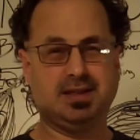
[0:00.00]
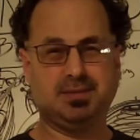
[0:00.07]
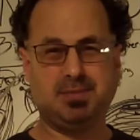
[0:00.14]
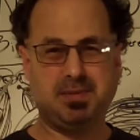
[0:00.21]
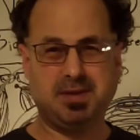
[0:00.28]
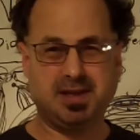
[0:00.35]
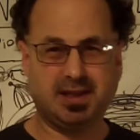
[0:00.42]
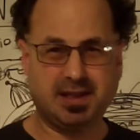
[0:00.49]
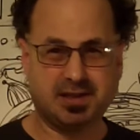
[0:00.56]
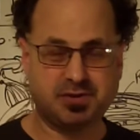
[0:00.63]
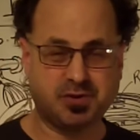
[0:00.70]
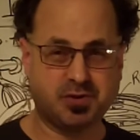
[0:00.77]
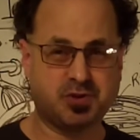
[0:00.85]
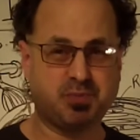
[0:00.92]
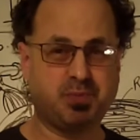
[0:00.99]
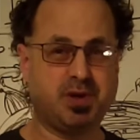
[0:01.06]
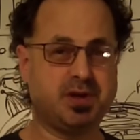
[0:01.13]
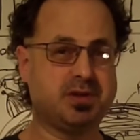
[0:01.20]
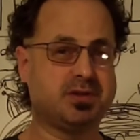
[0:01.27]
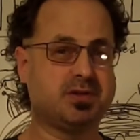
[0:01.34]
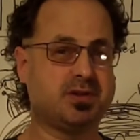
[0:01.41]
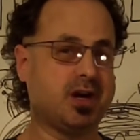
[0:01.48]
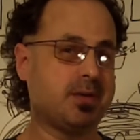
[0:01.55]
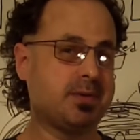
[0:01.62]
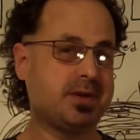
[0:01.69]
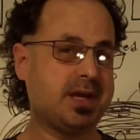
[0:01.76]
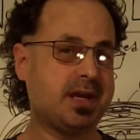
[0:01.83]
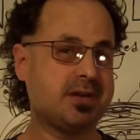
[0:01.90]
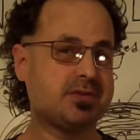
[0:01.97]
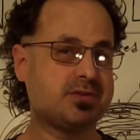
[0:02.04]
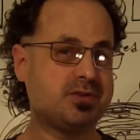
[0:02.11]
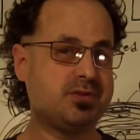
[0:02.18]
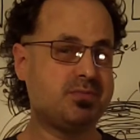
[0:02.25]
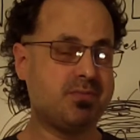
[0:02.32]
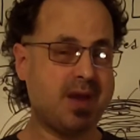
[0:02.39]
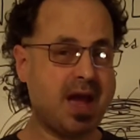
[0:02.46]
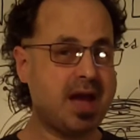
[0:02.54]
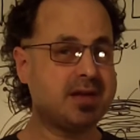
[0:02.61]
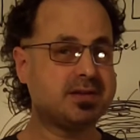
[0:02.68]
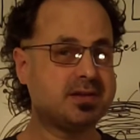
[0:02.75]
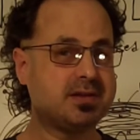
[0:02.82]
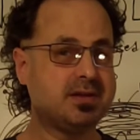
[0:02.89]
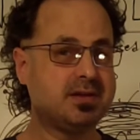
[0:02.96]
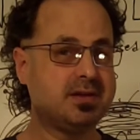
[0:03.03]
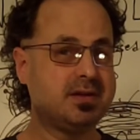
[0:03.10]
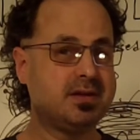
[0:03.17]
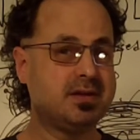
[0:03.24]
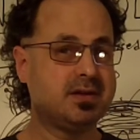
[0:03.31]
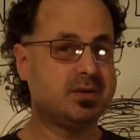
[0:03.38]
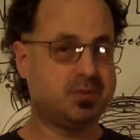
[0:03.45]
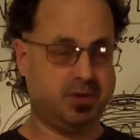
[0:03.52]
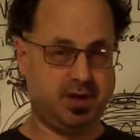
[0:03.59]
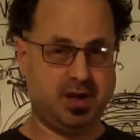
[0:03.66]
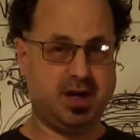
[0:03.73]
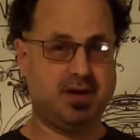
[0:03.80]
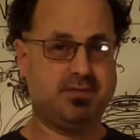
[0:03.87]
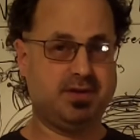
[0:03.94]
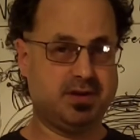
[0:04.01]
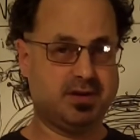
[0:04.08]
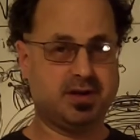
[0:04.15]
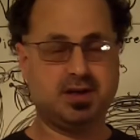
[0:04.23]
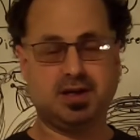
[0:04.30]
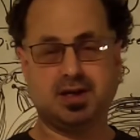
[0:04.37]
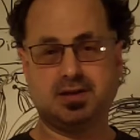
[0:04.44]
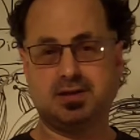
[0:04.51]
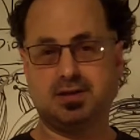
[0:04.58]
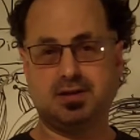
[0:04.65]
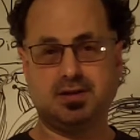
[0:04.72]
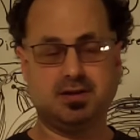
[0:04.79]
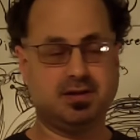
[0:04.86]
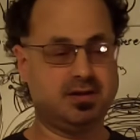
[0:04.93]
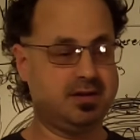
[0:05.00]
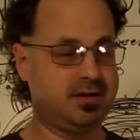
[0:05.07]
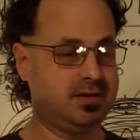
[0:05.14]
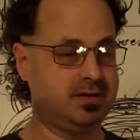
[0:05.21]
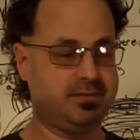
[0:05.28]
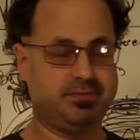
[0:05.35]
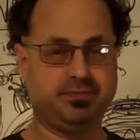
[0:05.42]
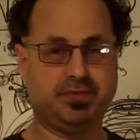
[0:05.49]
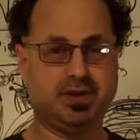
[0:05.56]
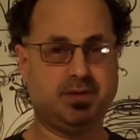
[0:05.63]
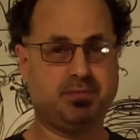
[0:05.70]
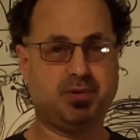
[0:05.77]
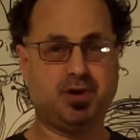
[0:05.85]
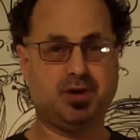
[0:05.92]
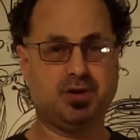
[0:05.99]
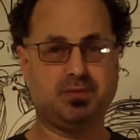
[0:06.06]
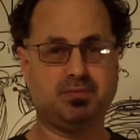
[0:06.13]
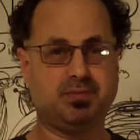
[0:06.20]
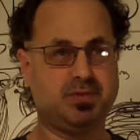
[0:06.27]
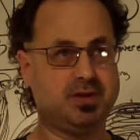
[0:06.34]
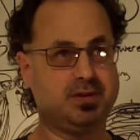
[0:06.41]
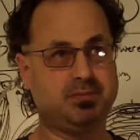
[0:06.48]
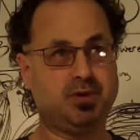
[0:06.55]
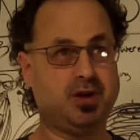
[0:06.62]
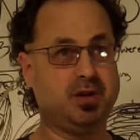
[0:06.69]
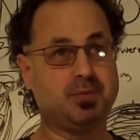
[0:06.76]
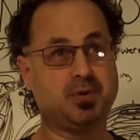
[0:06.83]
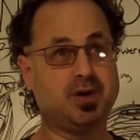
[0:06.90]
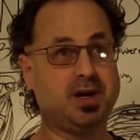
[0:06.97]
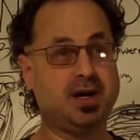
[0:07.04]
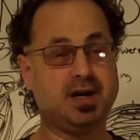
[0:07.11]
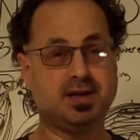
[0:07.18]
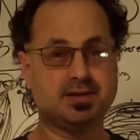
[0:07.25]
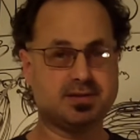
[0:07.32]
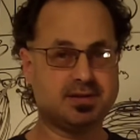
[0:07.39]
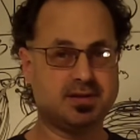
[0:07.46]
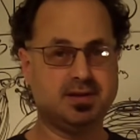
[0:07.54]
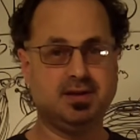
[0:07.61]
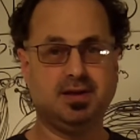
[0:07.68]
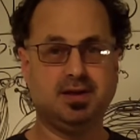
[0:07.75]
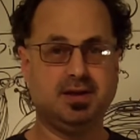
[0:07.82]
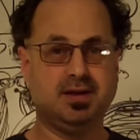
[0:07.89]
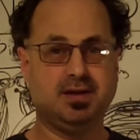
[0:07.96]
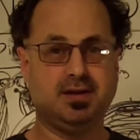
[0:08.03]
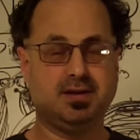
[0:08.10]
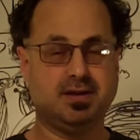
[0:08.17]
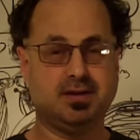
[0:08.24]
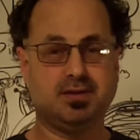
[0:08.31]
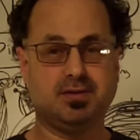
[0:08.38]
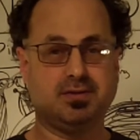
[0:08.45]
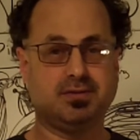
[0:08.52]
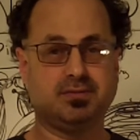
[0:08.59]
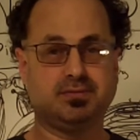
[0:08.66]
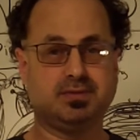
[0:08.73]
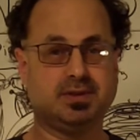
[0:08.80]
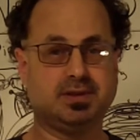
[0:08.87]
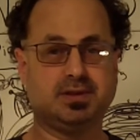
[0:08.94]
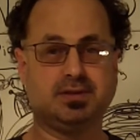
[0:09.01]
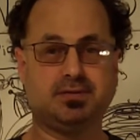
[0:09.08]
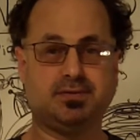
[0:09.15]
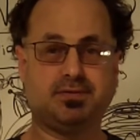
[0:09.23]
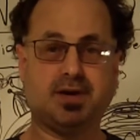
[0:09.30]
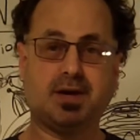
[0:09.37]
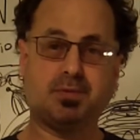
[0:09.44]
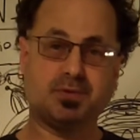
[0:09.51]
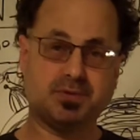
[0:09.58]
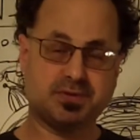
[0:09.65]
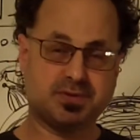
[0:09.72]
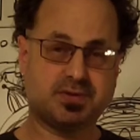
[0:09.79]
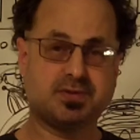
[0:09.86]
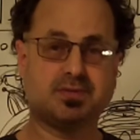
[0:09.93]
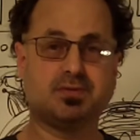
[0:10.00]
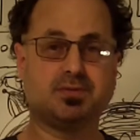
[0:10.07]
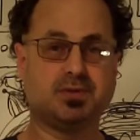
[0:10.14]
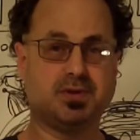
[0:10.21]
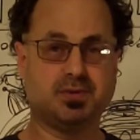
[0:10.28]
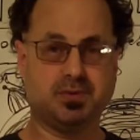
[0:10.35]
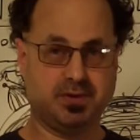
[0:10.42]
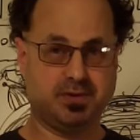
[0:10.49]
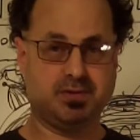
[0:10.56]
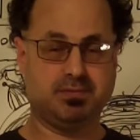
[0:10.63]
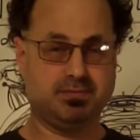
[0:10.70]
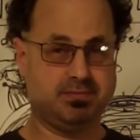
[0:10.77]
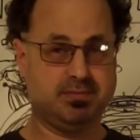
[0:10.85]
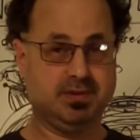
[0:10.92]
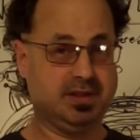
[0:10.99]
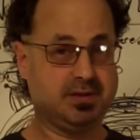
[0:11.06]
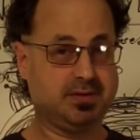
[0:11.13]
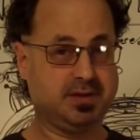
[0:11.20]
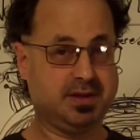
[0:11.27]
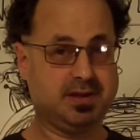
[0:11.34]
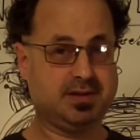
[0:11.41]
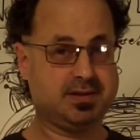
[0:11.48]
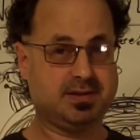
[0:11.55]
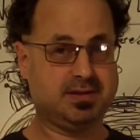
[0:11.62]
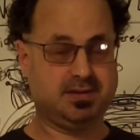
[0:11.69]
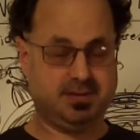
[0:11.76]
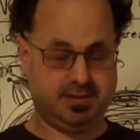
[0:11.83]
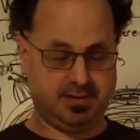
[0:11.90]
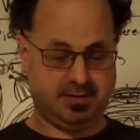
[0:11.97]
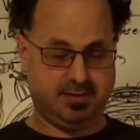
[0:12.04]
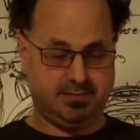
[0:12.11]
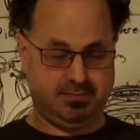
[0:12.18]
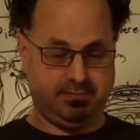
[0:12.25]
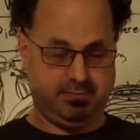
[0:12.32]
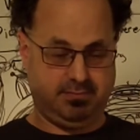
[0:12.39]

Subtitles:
maybe an electrospun carbon nanotube mat, where you have interconnected polymerized, you know, fibrils, where they're literally it's a